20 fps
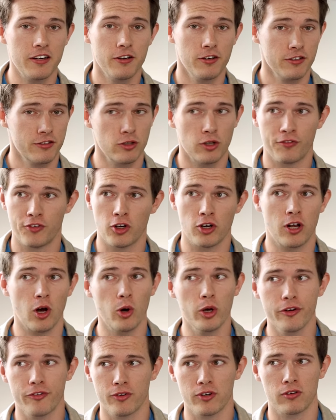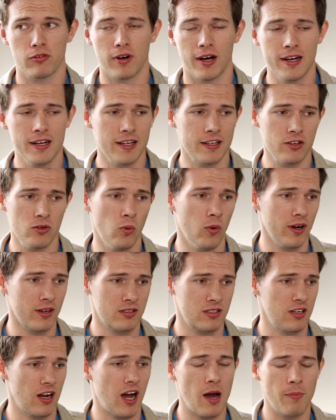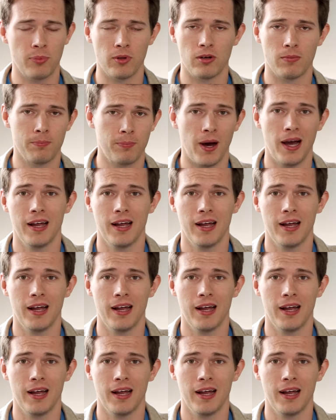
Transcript: on here, so if you're going for a run and you want to stop and